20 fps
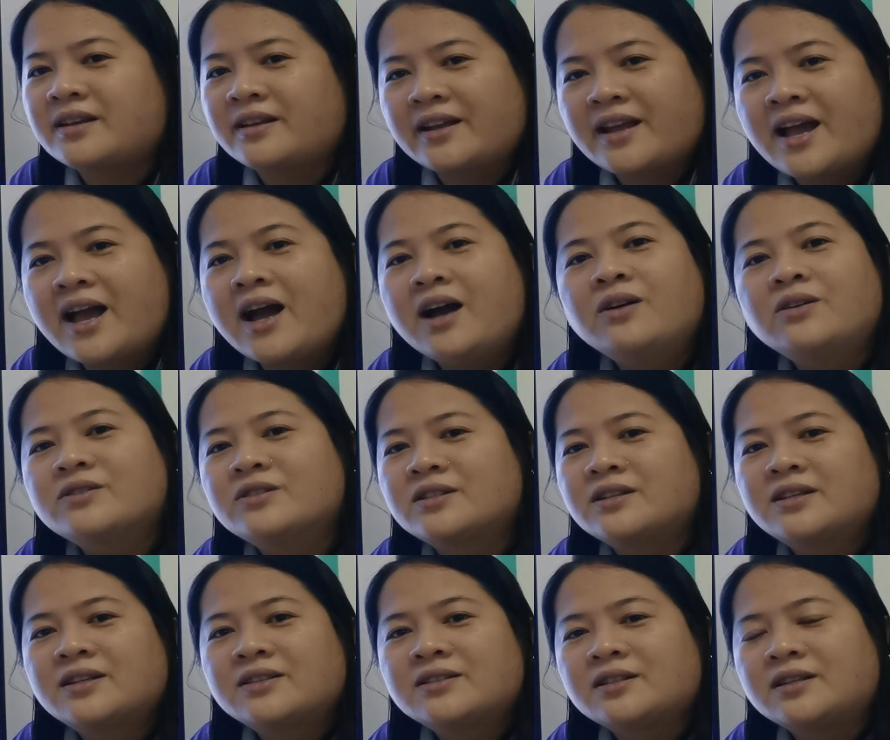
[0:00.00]
and
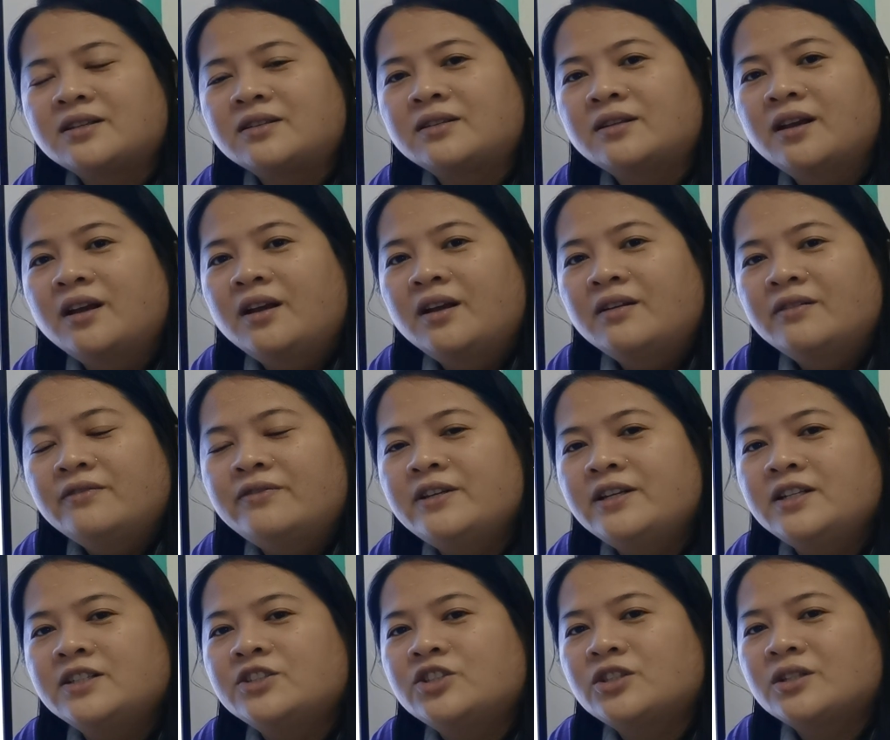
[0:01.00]
houses and
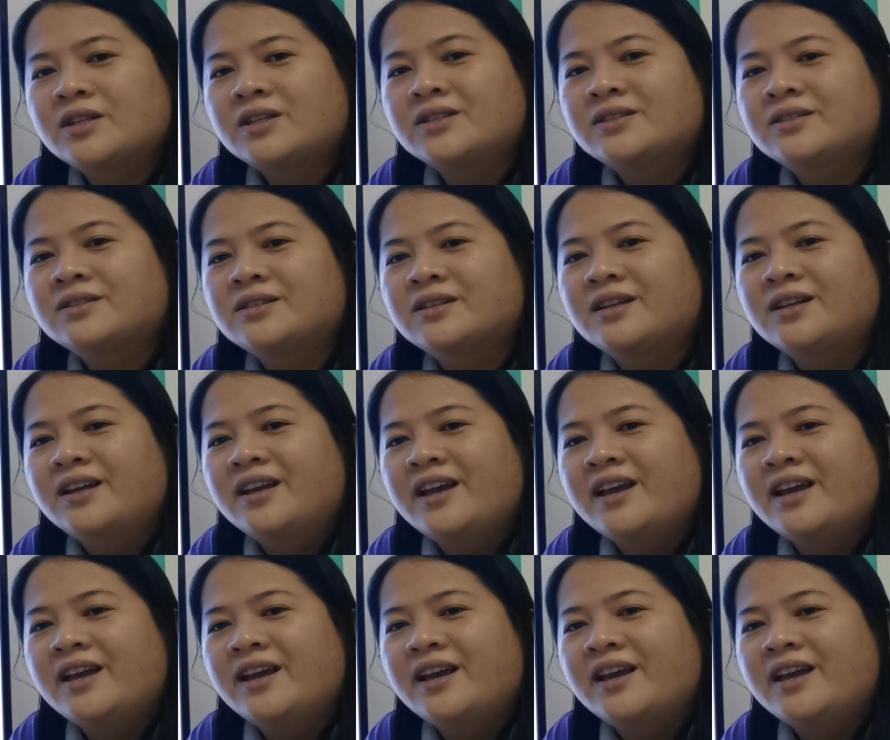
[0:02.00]
villages,